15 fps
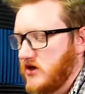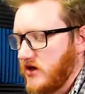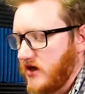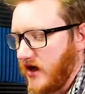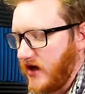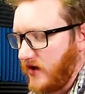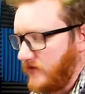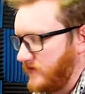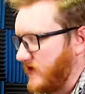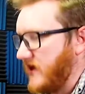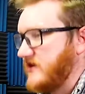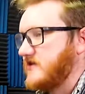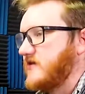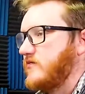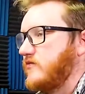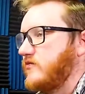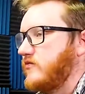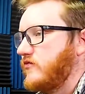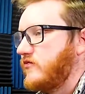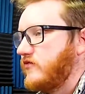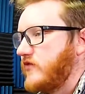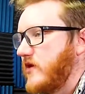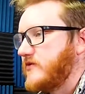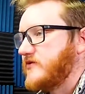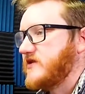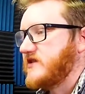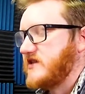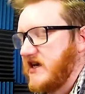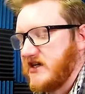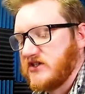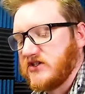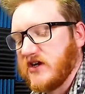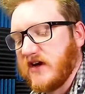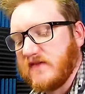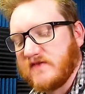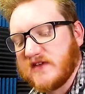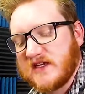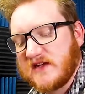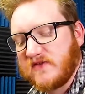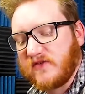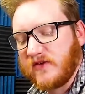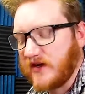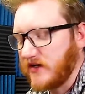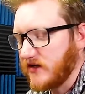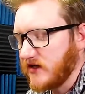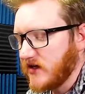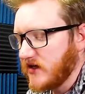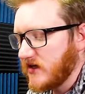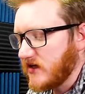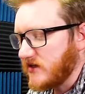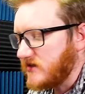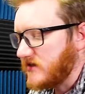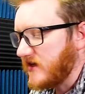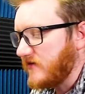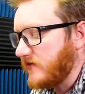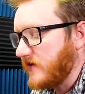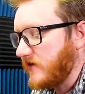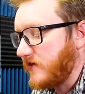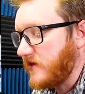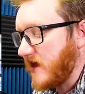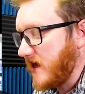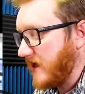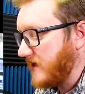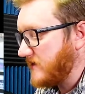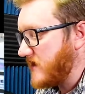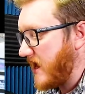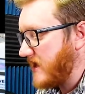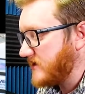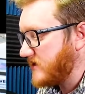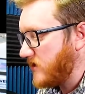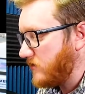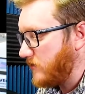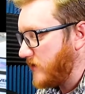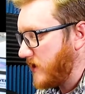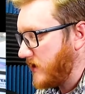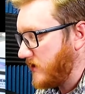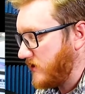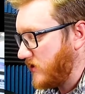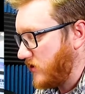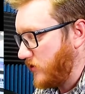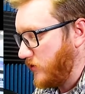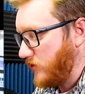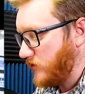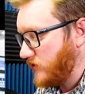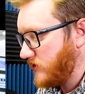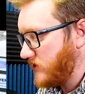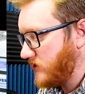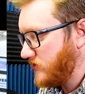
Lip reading: we've got some representation of the different things as they're being used.